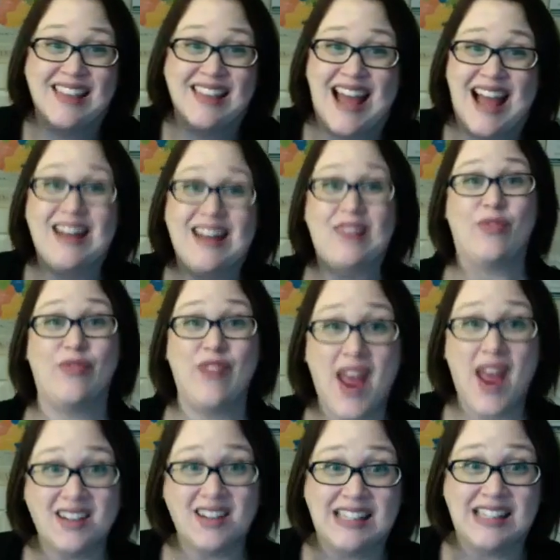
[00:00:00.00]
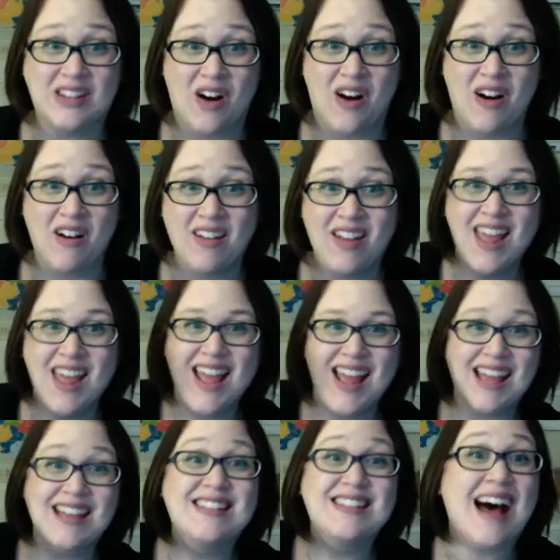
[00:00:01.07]
that Ferdinand
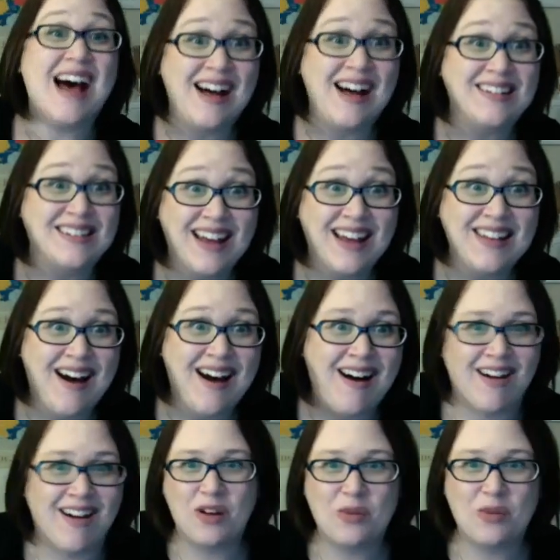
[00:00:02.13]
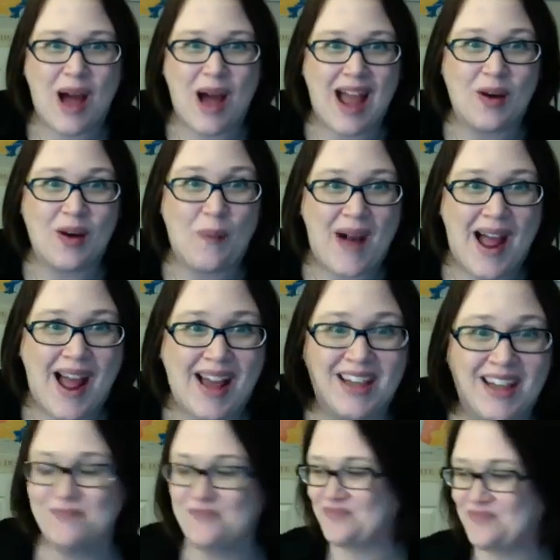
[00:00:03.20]
is un canard. Quack, quack.
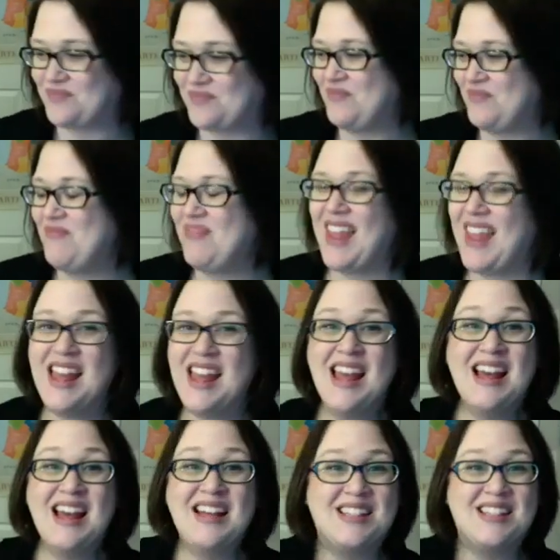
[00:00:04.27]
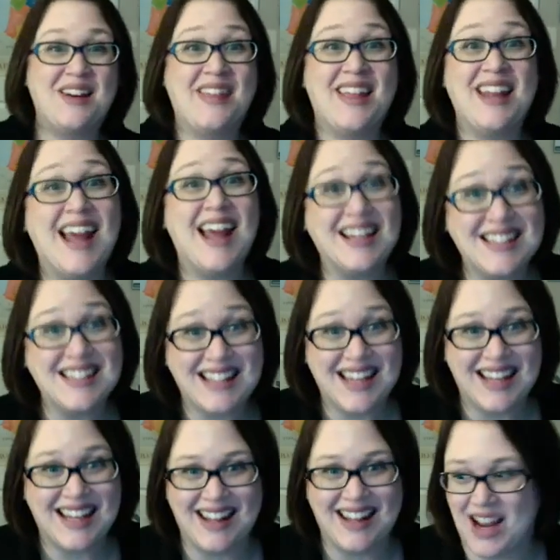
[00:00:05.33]
So the next thing that
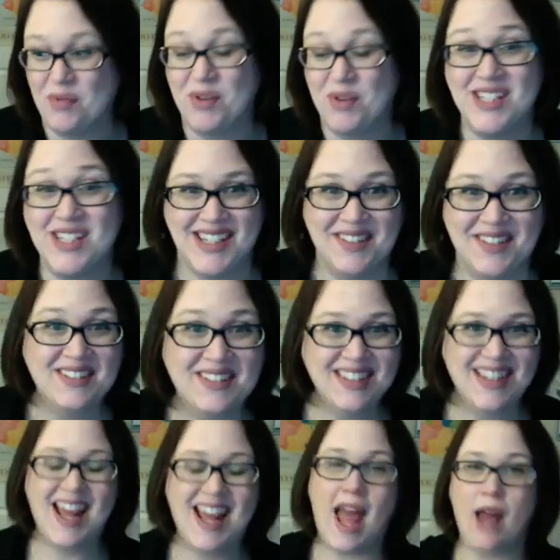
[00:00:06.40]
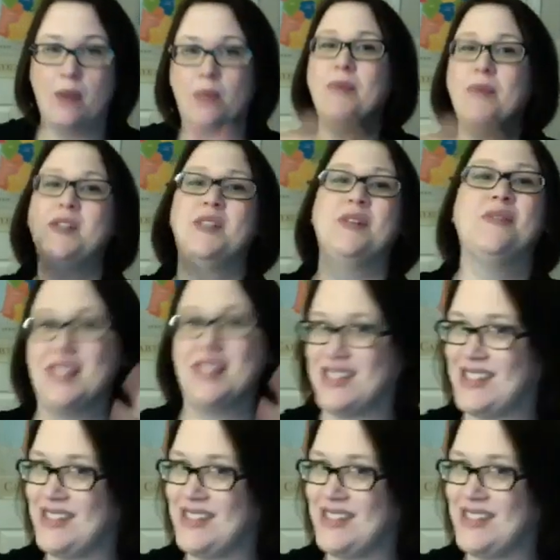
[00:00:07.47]
I would do, and we would do this